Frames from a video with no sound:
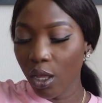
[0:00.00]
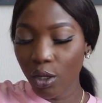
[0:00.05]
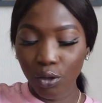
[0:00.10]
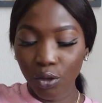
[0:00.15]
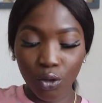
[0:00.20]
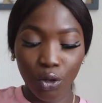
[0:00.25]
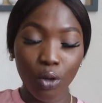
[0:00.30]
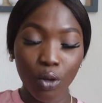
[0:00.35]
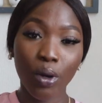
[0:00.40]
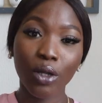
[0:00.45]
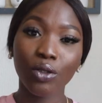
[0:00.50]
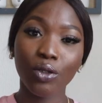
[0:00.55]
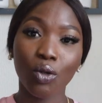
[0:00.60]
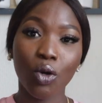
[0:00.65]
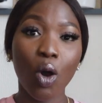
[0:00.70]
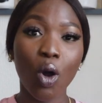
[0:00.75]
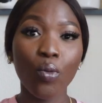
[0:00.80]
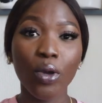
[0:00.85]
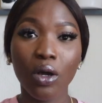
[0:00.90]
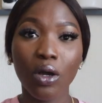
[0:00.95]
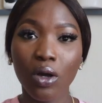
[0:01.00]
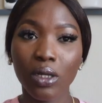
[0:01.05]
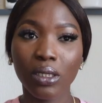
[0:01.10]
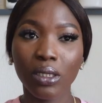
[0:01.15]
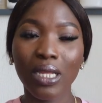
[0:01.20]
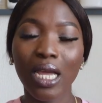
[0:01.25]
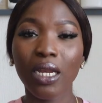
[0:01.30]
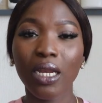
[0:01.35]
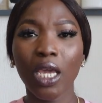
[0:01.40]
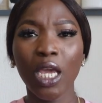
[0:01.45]
So you want to come with
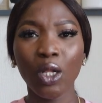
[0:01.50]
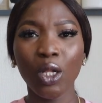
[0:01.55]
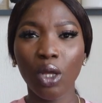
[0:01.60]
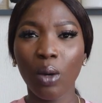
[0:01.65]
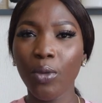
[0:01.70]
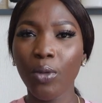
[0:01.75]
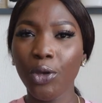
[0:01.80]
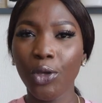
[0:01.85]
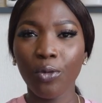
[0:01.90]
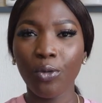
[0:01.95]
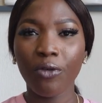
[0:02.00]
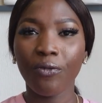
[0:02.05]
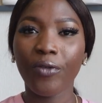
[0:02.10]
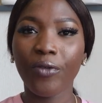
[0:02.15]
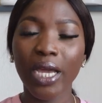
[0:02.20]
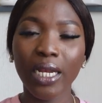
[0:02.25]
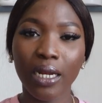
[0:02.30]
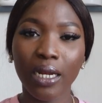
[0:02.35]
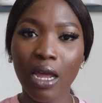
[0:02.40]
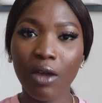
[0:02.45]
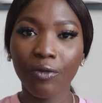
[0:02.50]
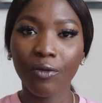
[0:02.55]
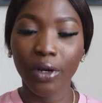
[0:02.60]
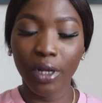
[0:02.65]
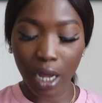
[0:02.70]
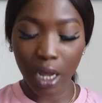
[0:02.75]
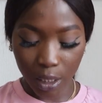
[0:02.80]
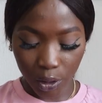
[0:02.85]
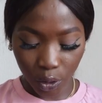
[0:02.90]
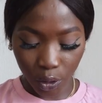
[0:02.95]
custard. Indomie you will find in
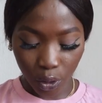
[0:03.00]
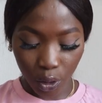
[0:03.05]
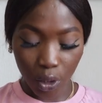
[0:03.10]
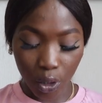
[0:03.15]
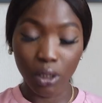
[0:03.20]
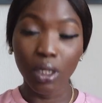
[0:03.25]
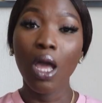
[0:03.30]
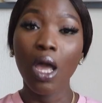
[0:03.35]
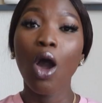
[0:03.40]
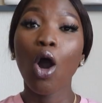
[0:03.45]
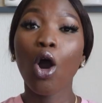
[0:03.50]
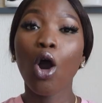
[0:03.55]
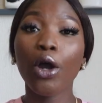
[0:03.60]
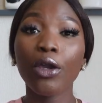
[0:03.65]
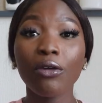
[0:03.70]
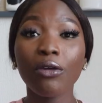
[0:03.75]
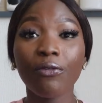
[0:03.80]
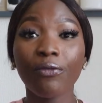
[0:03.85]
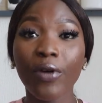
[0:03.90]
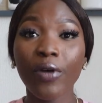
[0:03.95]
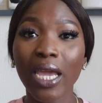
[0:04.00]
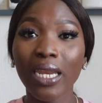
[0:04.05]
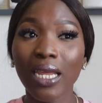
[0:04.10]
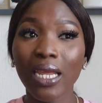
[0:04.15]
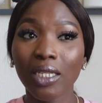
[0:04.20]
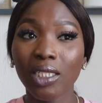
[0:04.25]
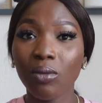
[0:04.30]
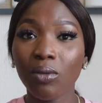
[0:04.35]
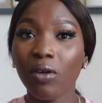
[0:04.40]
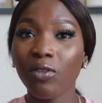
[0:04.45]
African stores, or you find
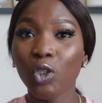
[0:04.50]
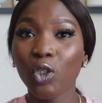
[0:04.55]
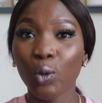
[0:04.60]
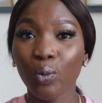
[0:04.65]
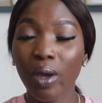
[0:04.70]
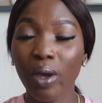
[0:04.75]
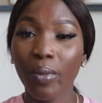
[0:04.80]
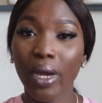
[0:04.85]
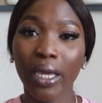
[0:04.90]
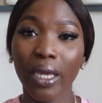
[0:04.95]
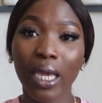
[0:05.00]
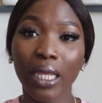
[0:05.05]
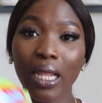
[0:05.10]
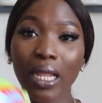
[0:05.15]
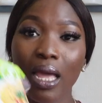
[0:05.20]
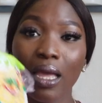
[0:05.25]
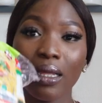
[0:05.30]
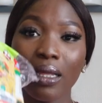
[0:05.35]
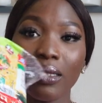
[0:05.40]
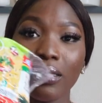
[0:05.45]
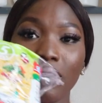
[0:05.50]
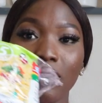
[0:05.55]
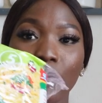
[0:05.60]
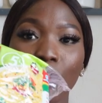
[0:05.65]
at some of the supermarkets.